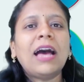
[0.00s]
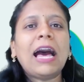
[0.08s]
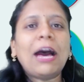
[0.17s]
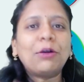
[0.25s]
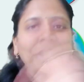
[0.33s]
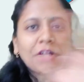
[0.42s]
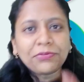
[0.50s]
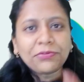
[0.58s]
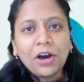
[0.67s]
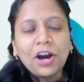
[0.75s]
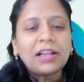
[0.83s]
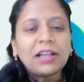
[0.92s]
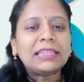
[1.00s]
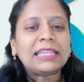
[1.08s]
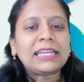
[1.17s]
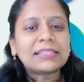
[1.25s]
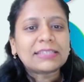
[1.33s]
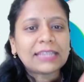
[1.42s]
out of all
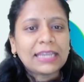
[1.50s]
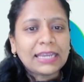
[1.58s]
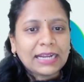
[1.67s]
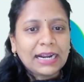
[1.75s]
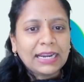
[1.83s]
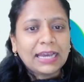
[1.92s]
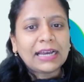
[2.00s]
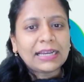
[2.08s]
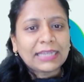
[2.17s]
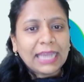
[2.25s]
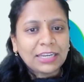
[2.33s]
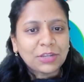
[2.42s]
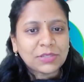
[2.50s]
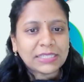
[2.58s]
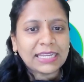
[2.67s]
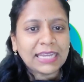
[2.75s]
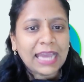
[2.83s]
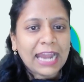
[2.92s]
these ikkada can you
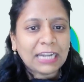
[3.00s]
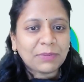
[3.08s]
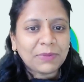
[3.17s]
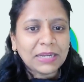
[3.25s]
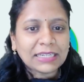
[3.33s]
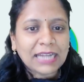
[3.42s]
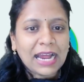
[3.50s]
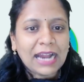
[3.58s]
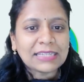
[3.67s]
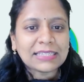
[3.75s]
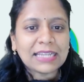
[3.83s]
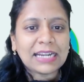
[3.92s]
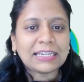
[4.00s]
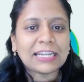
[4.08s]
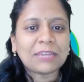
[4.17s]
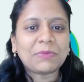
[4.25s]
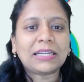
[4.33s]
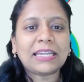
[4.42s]
see admit card
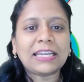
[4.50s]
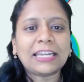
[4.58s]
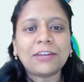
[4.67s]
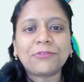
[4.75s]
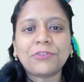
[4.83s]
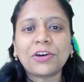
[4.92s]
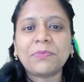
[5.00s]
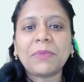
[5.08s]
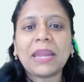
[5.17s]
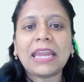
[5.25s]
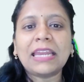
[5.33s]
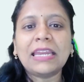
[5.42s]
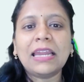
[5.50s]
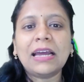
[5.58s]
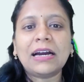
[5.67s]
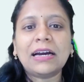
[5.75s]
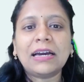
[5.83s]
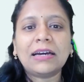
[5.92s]
center material for main
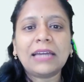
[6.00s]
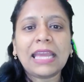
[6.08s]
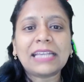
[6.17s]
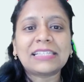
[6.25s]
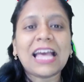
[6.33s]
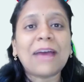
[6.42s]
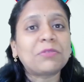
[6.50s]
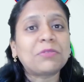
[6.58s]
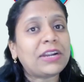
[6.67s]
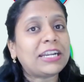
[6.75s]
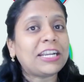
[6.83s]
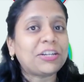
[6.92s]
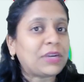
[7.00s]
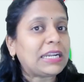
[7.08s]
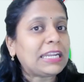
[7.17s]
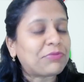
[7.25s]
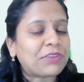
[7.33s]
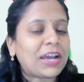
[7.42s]
exam
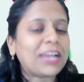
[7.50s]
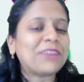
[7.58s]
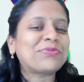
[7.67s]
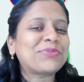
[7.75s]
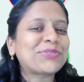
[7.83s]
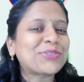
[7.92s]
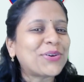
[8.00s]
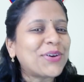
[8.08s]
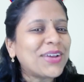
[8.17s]
2025? So